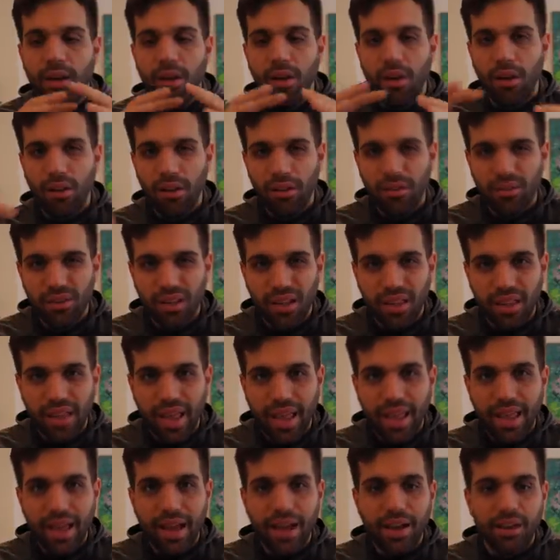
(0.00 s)
all of the
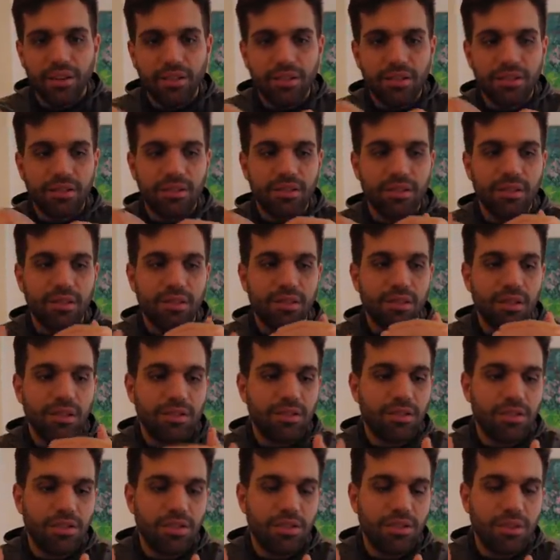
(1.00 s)
layouts.
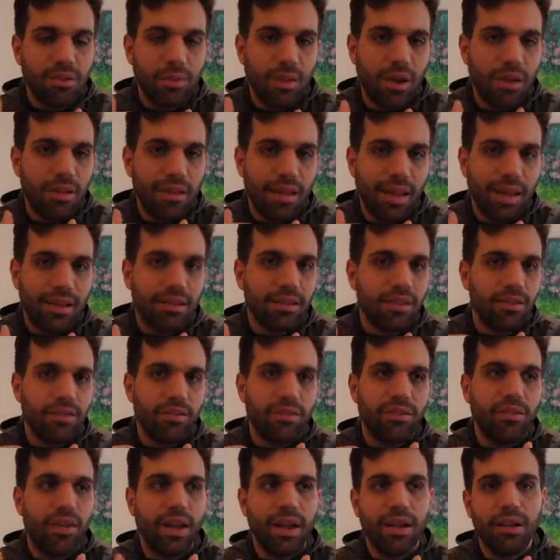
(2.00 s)
It's just about like the
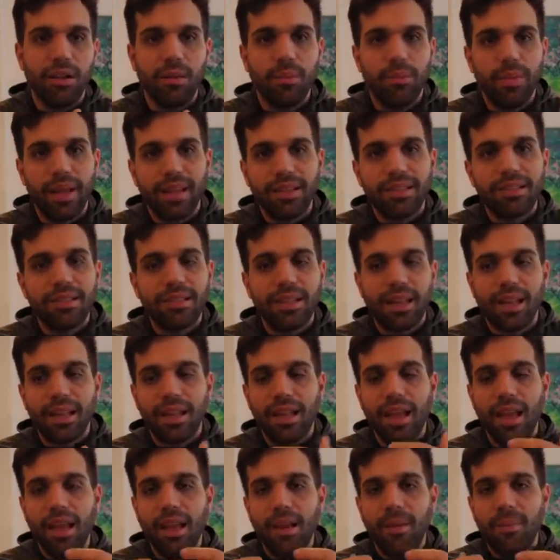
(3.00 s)
final
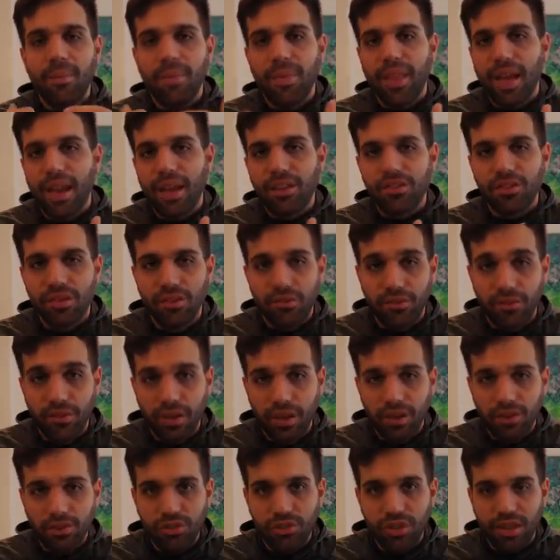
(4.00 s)
mixing and actually
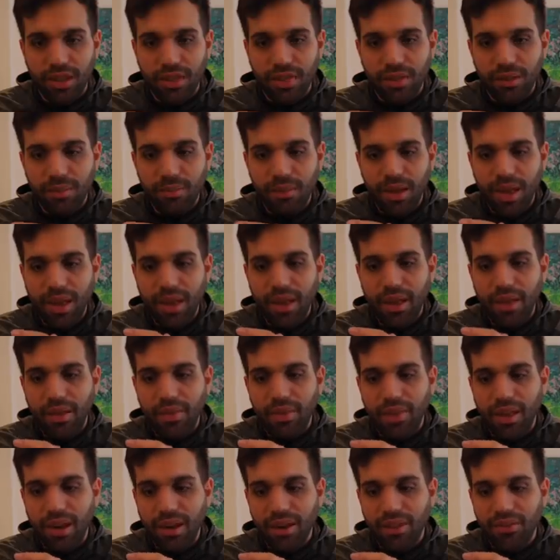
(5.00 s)
finishing them.
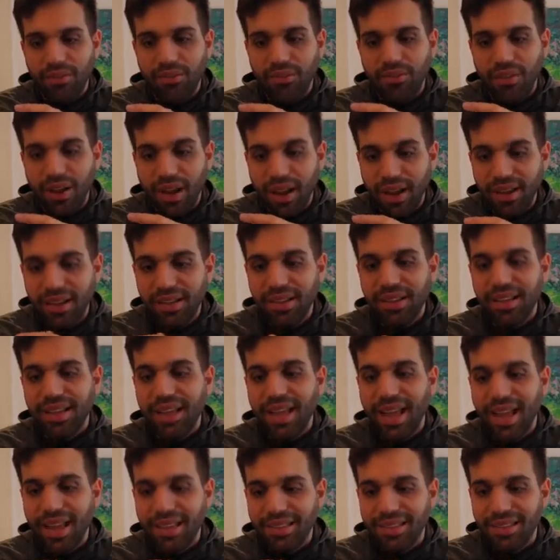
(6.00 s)
That I
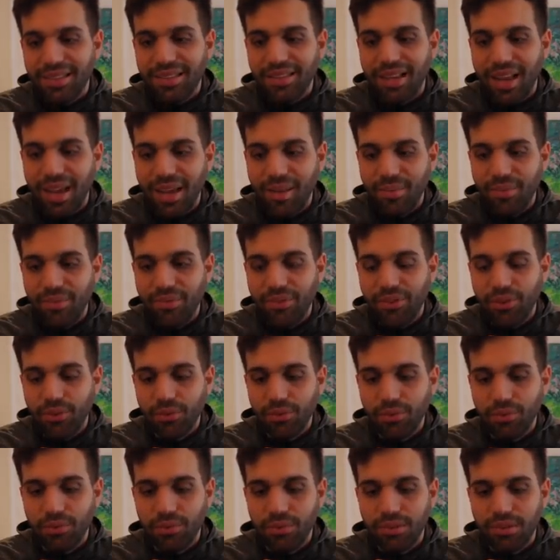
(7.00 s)
finally had the time
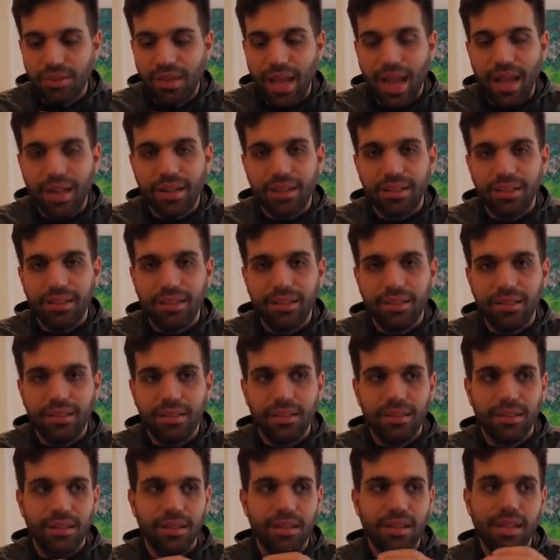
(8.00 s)
to tackle
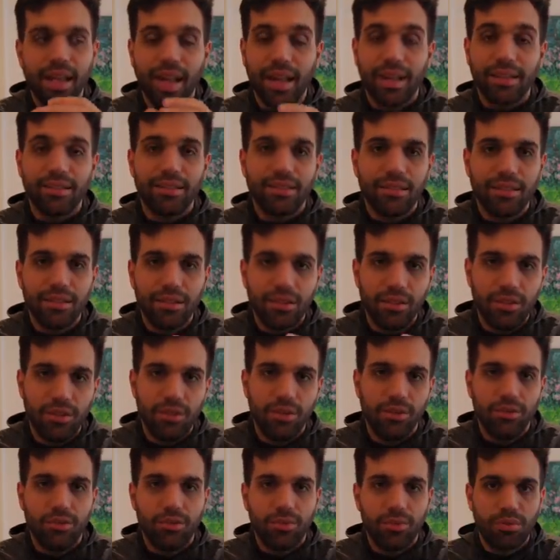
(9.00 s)
the next
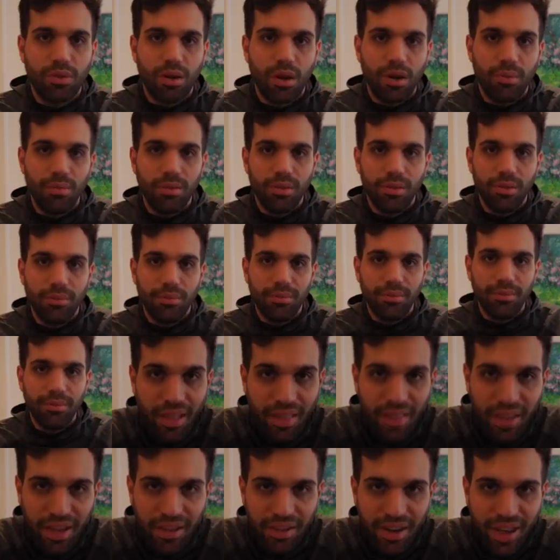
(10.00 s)
huge problem.
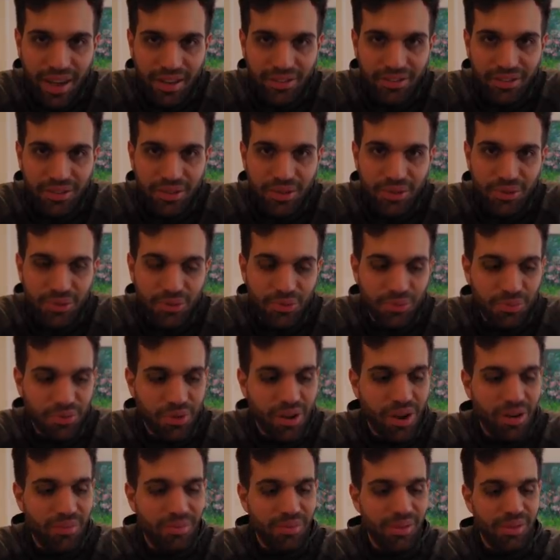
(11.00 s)
And that next huge
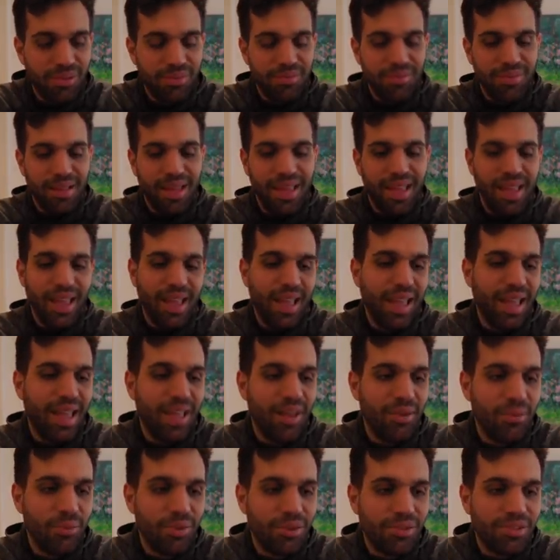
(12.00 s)
problem
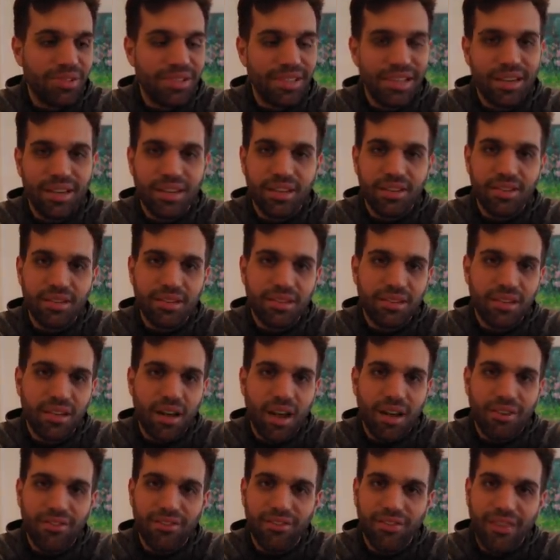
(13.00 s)
was that I just
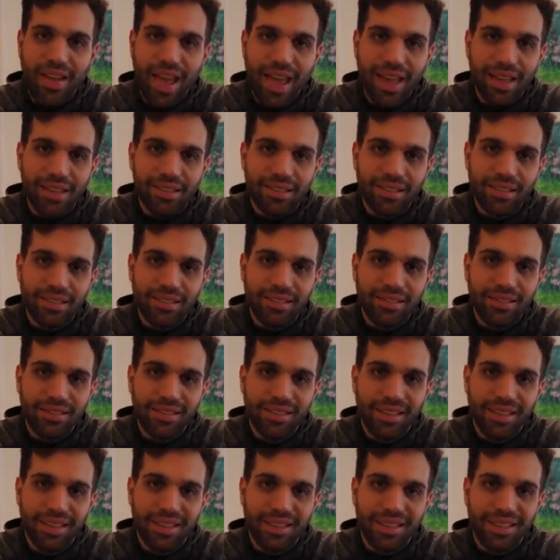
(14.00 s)
got fat.
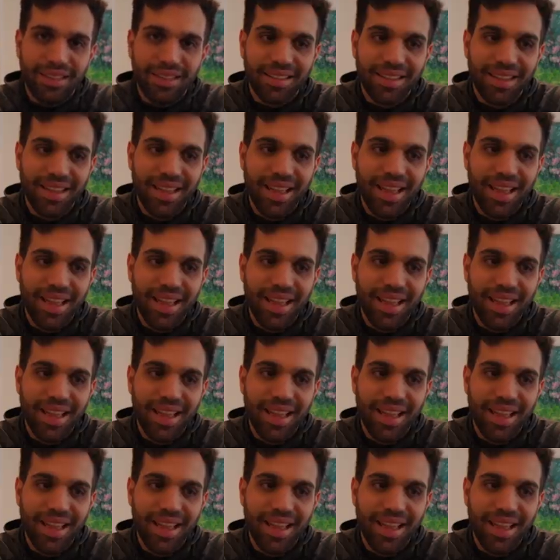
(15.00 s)
Like